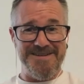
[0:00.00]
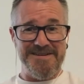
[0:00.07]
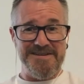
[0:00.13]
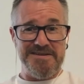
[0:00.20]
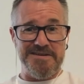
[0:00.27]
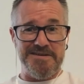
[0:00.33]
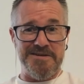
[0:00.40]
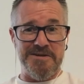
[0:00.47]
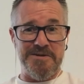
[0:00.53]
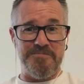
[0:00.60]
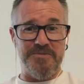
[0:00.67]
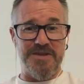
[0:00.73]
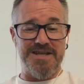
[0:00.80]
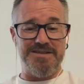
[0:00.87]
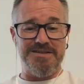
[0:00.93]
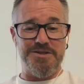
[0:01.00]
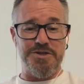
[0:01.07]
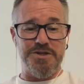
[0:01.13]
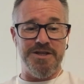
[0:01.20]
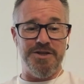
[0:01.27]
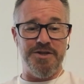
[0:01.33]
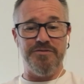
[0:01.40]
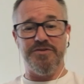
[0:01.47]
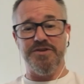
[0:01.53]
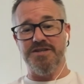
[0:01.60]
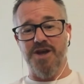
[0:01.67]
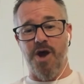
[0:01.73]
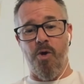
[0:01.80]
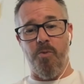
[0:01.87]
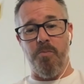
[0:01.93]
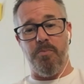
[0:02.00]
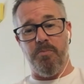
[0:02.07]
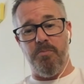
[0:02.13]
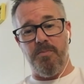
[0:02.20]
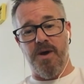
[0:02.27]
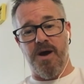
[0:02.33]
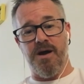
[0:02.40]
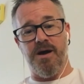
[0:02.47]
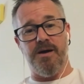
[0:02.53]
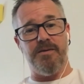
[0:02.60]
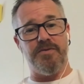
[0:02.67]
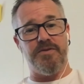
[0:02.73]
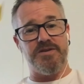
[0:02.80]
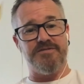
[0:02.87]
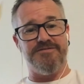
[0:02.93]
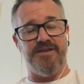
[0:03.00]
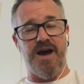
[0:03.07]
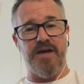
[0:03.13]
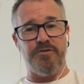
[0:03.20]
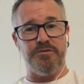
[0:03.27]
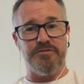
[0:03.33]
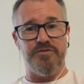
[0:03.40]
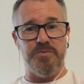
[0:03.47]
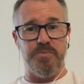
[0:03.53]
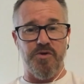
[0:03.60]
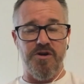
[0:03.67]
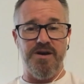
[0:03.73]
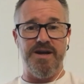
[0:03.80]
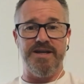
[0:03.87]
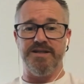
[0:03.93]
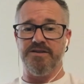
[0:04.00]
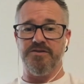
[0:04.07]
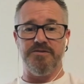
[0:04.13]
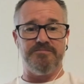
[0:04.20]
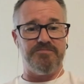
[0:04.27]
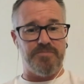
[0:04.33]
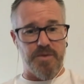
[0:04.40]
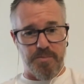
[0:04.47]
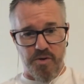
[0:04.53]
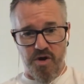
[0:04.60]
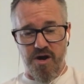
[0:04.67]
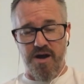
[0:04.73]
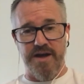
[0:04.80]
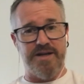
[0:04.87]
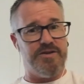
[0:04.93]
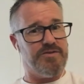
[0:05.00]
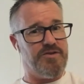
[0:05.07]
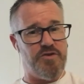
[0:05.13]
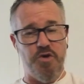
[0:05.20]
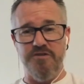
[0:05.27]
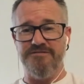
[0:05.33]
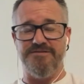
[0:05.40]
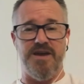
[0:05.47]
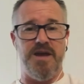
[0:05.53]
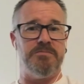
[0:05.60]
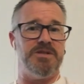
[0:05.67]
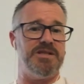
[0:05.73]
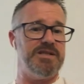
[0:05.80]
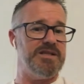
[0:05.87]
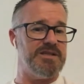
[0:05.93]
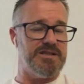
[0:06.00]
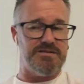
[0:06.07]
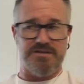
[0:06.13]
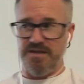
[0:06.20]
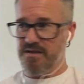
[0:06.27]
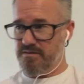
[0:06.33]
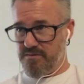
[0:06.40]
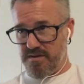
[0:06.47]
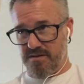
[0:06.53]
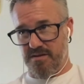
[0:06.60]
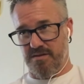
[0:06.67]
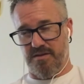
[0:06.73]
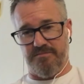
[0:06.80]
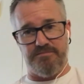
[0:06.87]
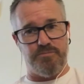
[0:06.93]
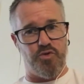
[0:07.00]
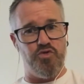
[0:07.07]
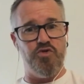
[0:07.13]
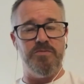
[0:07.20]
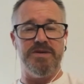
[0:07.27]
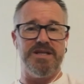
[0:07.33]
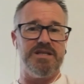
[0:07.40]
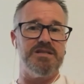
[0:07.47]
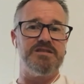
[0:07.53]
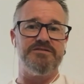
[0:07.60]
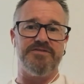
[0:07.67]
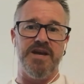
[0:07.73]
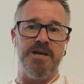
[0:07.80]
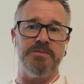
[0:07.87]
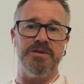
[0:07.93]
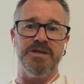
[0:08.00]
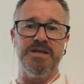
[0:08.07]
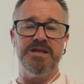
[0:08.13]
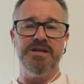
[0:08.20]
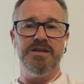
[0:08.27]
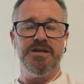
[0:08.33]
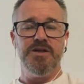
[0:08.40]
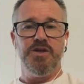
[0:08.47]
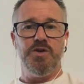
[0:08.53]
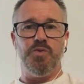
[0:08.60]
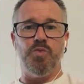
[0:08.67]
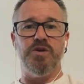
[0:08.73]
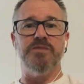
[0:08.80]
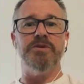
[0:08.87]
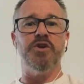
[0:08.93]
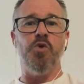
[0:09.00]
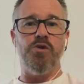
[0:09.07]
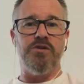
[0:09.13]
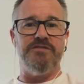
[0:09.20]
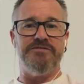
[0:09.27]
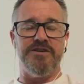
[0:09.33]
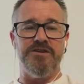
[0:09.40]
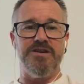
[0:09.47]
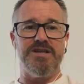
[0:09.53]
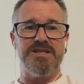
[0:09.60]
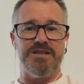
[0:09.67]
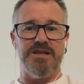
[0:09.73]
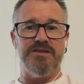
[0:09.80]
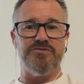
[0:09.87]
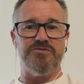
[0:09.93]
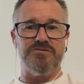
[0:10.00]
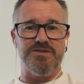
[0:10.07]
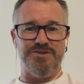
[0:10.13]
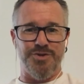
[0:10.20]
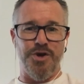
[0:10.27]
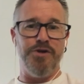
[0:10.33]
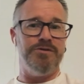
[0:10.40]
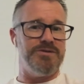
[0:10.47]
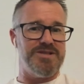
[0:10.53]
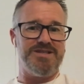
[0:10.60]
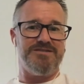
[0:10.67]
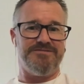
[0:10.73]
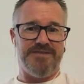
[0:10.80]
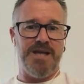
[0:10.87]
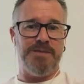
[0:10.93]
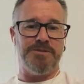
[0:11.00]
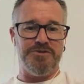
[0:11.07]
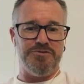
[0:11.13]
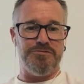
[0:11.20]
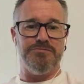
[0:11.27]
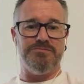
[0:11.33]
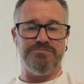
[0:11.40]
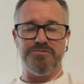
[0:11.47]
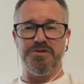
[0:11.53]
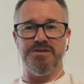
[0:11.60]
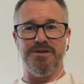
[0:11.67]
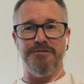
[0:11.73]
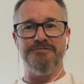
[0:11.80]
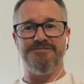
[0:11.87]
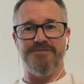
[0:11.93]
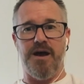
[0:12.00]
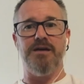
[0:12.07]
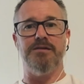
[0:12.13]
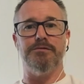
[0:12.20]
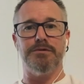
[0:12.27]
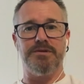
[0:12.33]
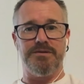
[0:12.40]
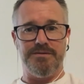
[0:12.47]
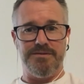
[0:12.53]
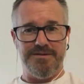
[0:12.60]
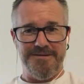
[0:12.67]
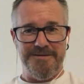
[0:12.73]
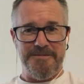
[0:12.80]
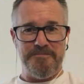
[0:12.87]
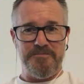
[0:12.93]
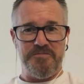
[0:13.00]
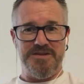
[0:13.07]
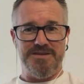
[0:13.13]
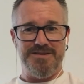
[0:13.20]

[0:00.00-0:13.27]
Yeah. Um, that, you know, this whole, uh, this father of the bride and the, the bride and her family and the, the groom and his family would have been all at various levels known as the family who, you know, failed mm.